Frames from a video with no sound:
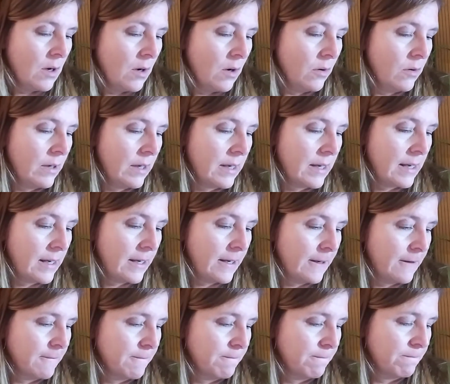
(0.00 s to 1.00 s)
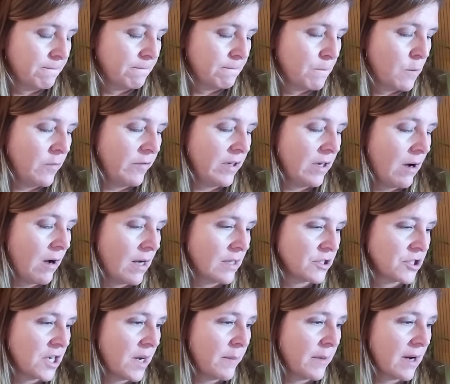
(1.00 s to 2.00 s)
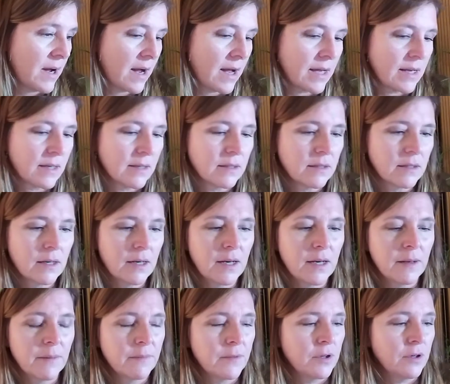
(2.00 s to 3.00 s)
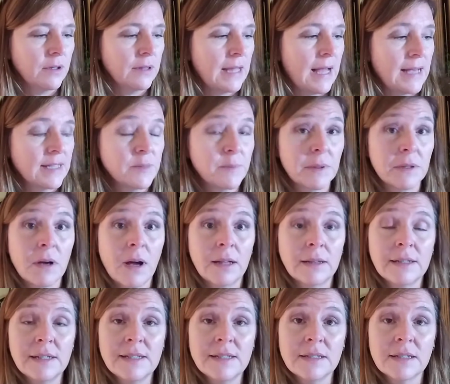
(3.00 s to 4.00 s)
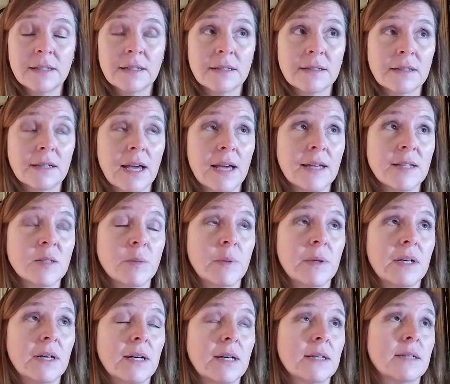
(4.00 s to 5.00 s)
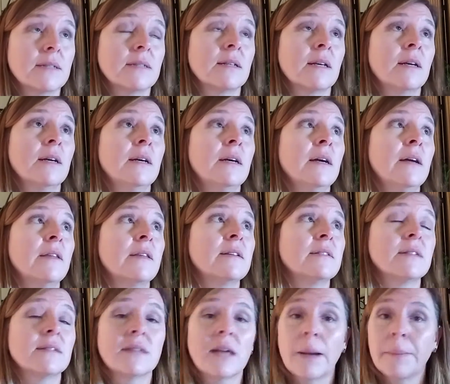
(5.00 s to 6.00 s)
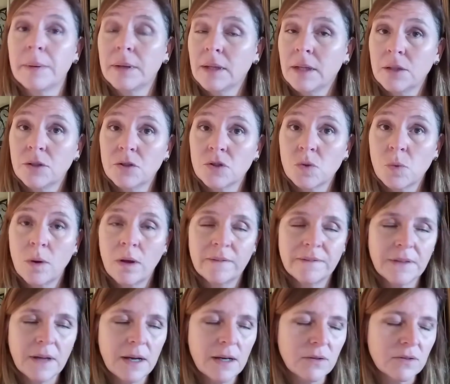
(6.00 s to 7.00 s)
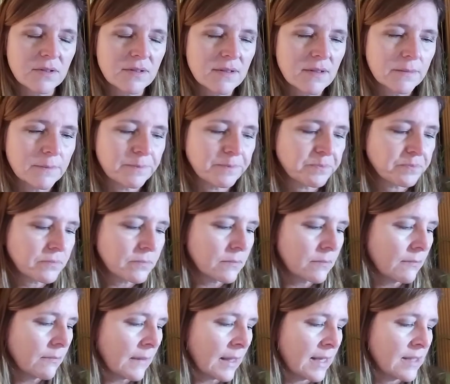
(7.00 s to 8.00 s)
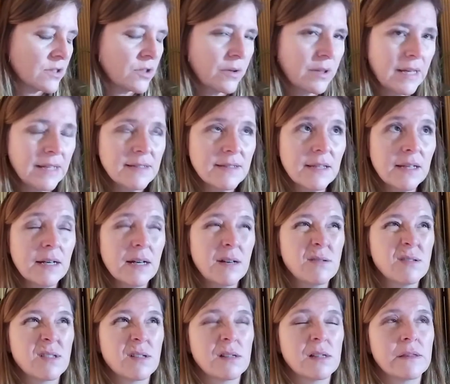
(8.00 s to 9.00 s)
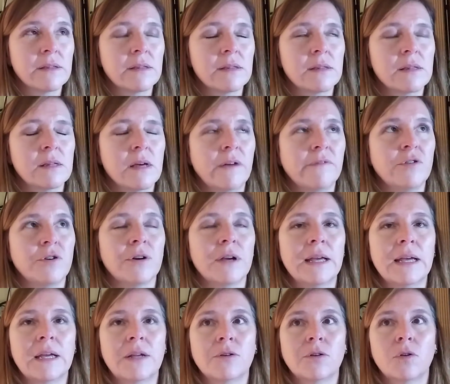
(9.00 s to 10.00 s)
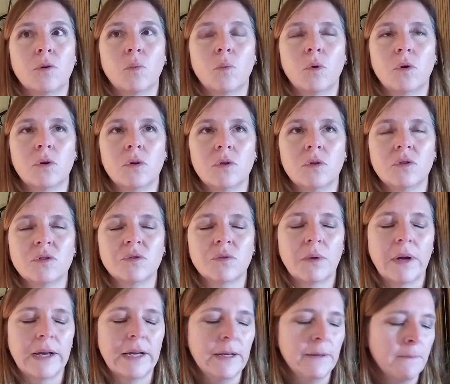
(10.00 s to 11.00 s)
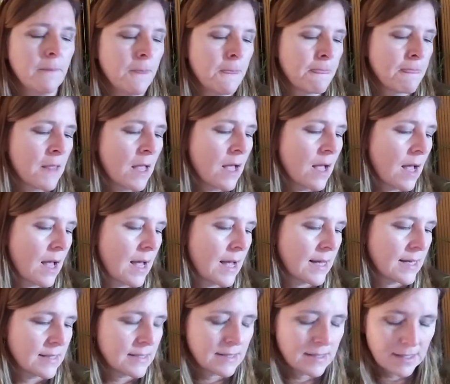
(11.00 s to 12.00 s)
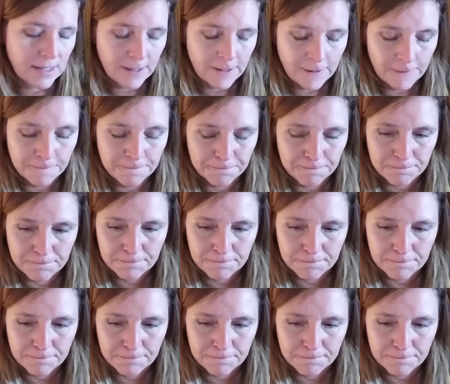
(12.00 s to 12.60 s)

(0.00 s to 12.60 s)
Okay, moving on, Gemini. Um, you're last but not least in this case because this is happening in your 12th house. And so that's the house of your inner world, right? And um,